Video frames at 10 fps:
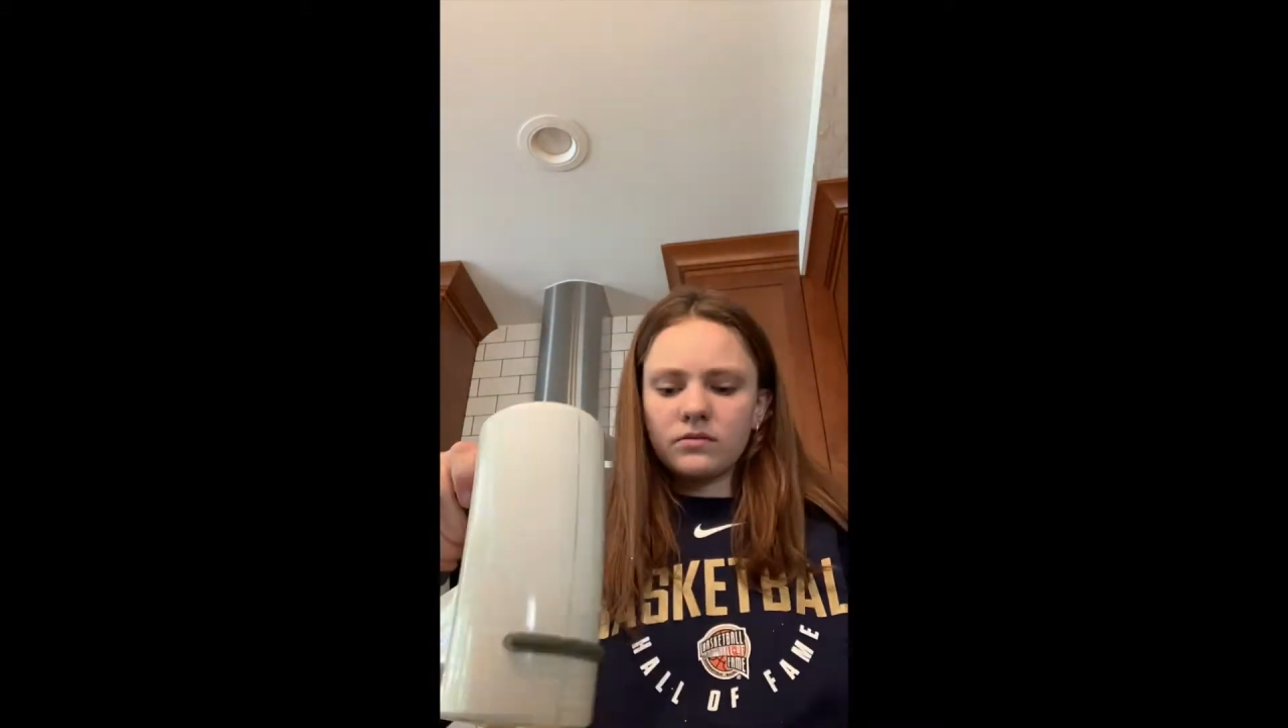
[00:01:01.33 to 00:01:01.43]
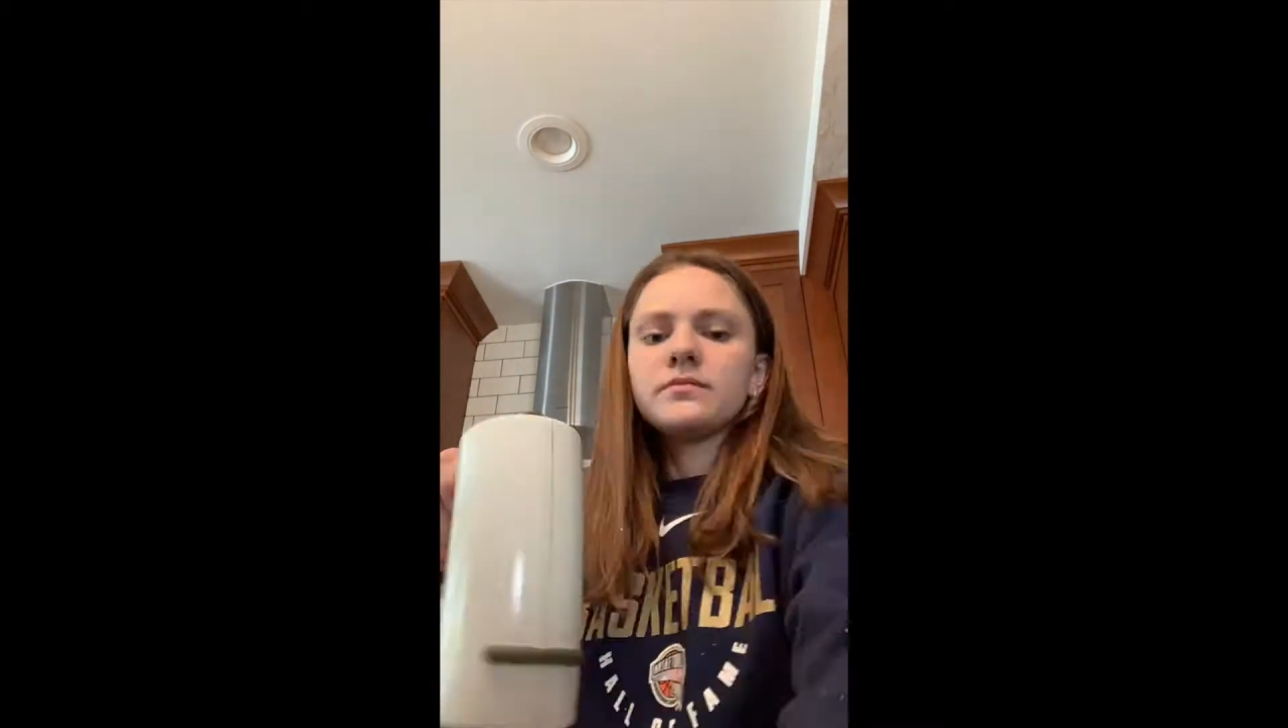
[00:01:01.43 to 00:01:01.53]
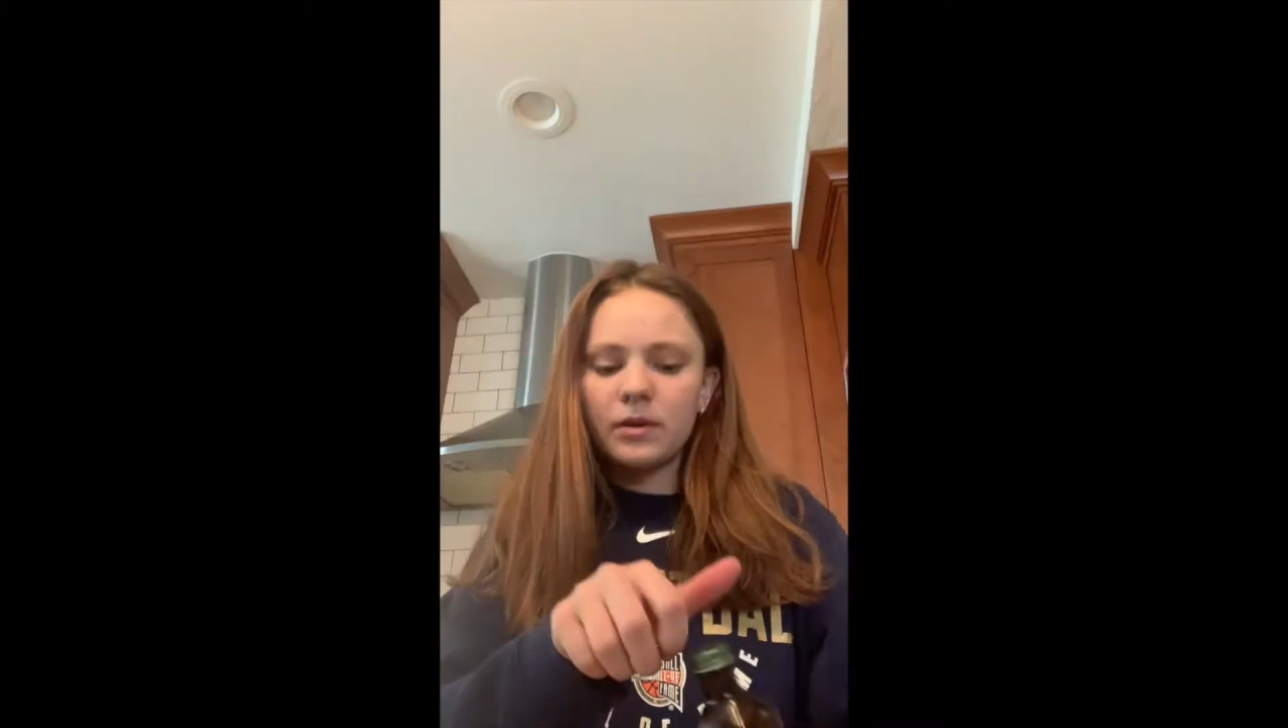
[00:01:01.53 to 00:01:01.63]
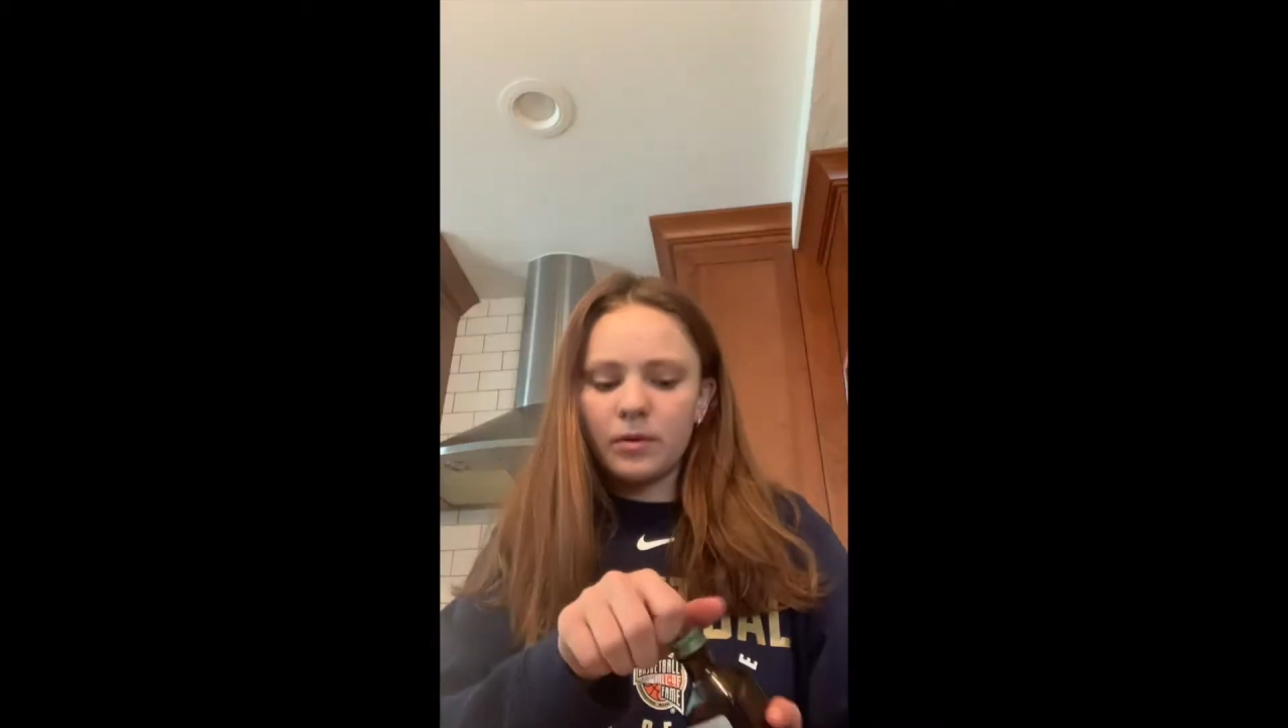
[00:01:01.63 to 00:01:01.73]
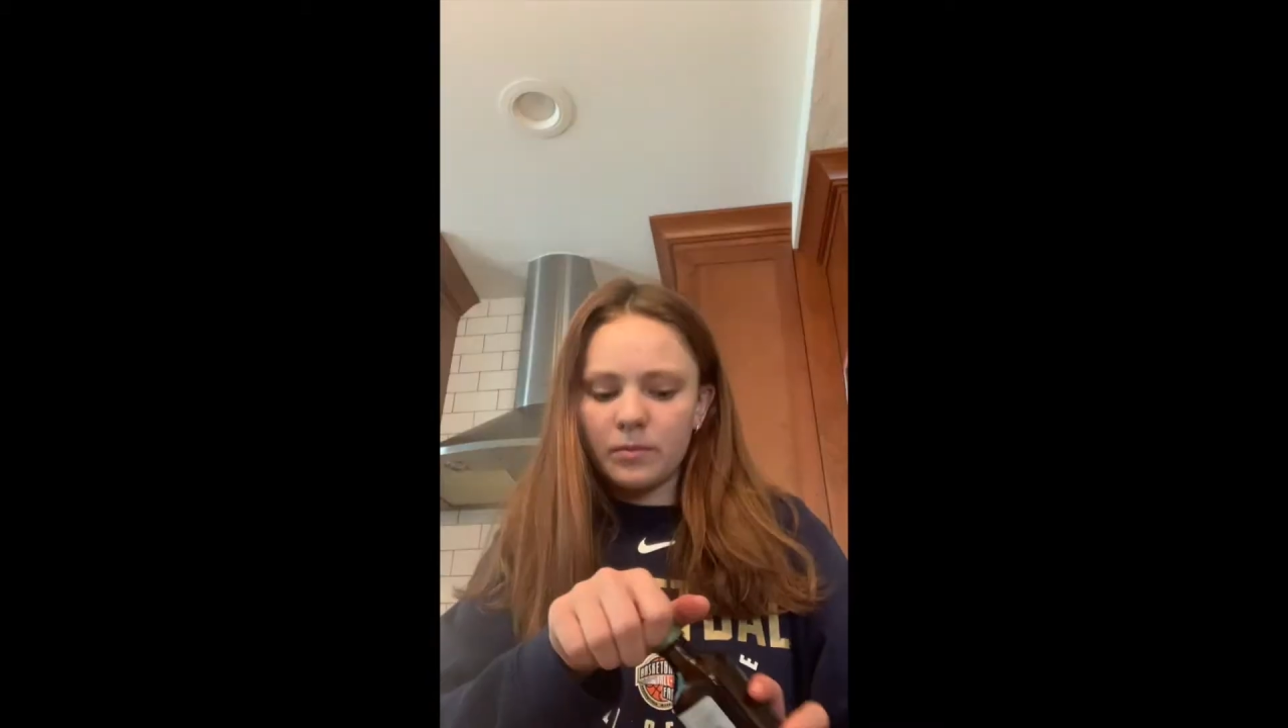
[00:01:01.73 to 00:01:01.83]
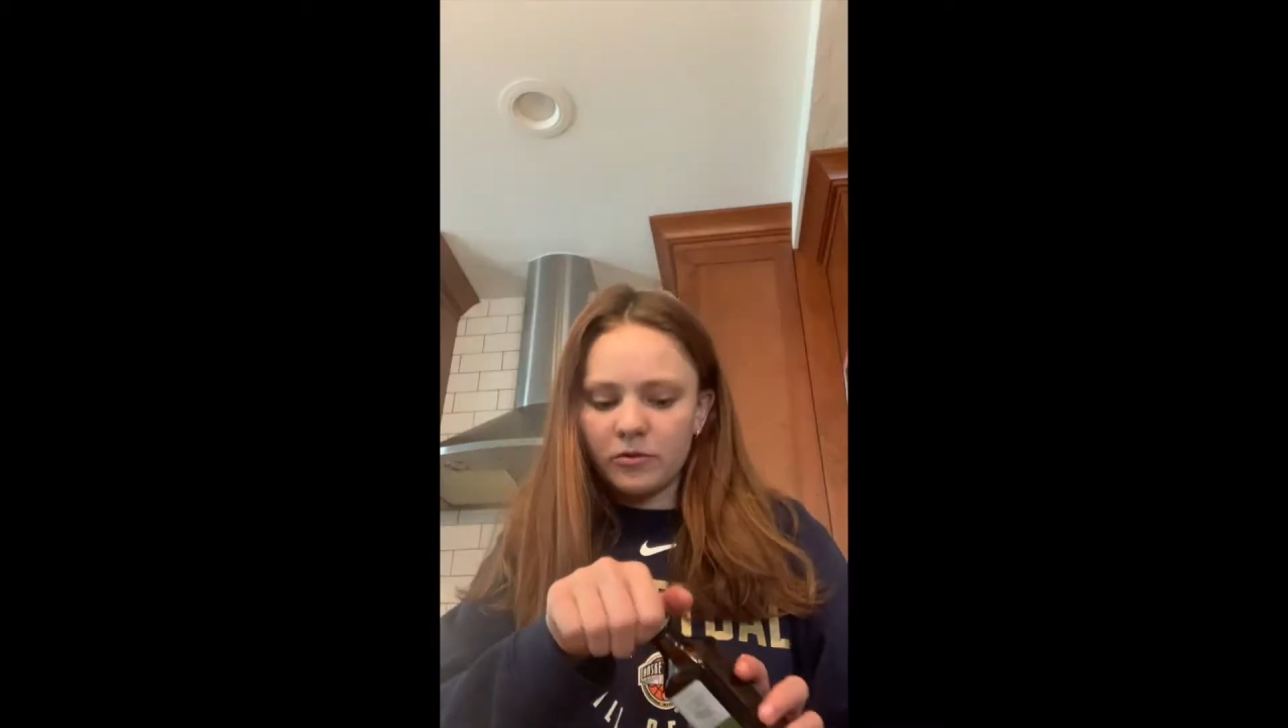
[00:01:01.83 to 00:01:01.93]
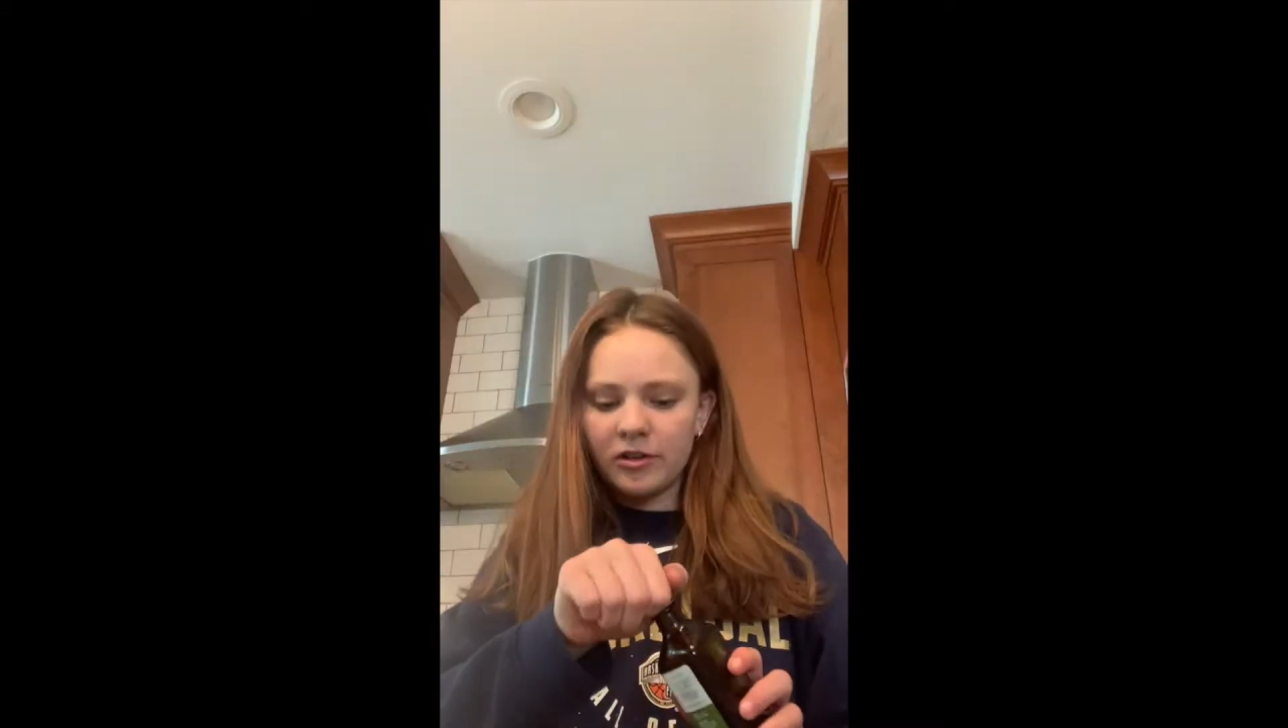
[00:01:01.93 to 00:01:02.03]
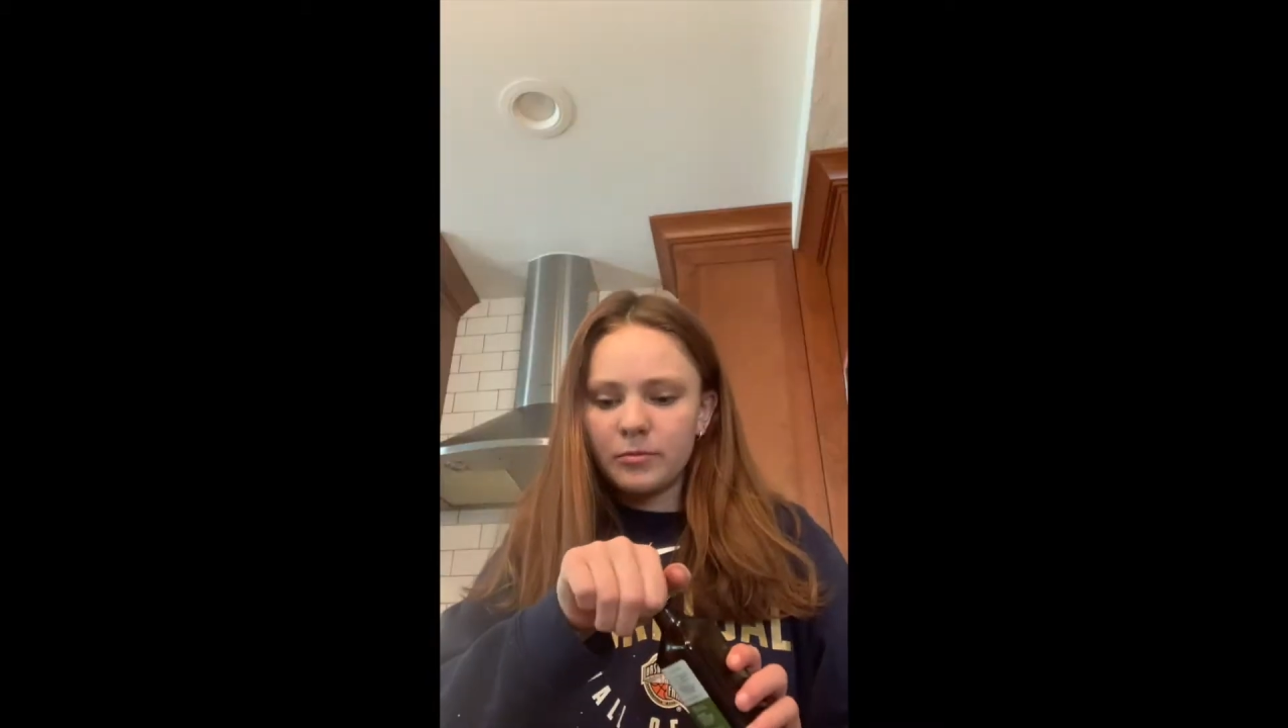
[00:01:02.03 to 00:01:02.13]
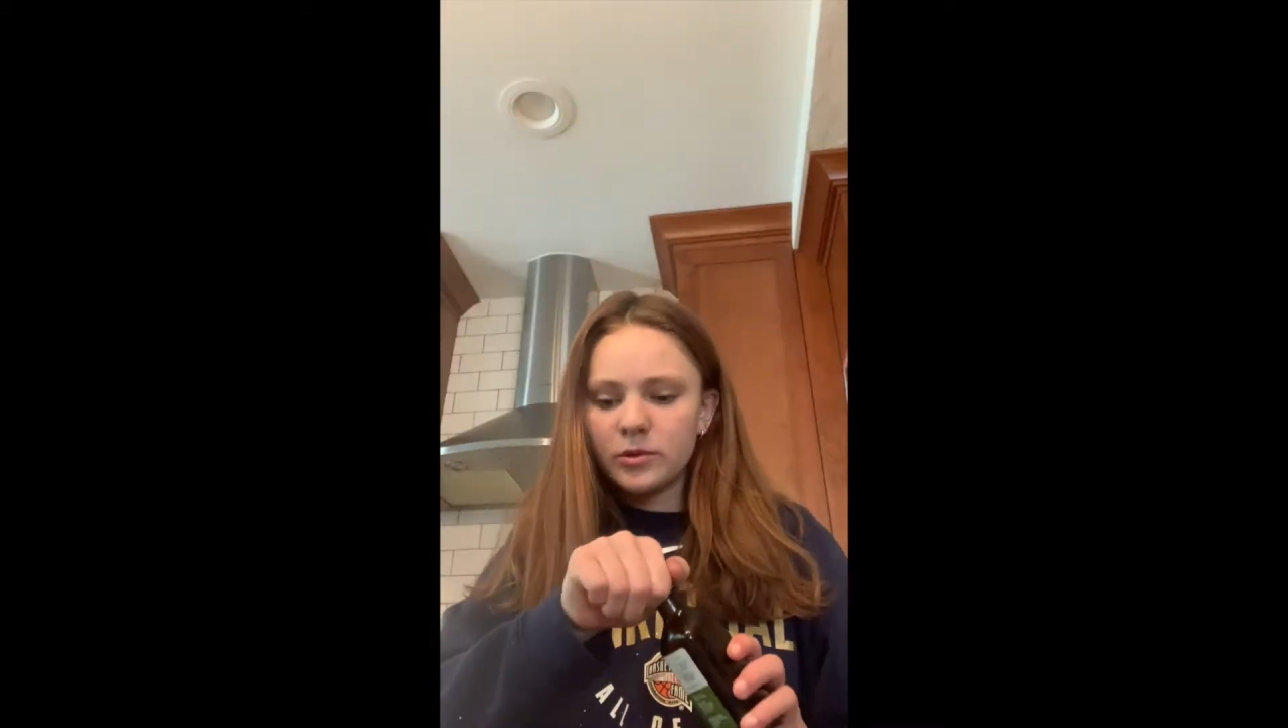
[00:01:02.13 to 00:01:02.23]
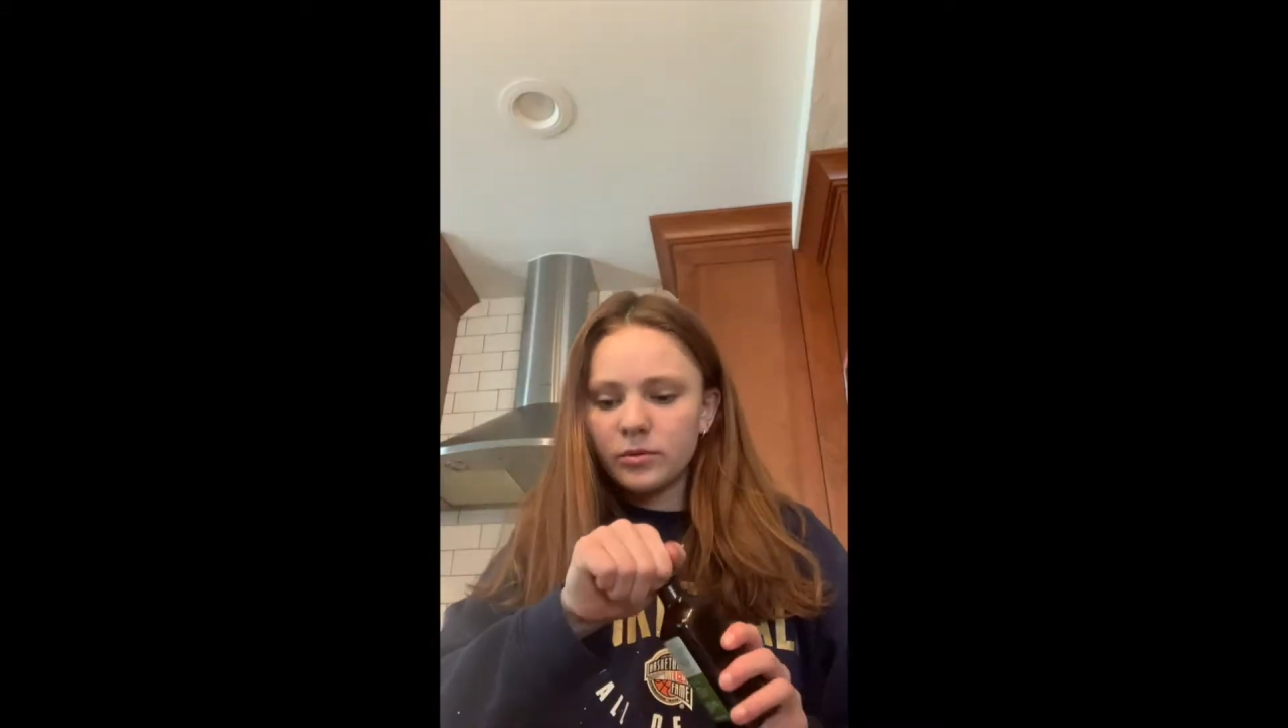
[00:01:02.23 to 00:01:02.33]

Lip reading: My whipped cream's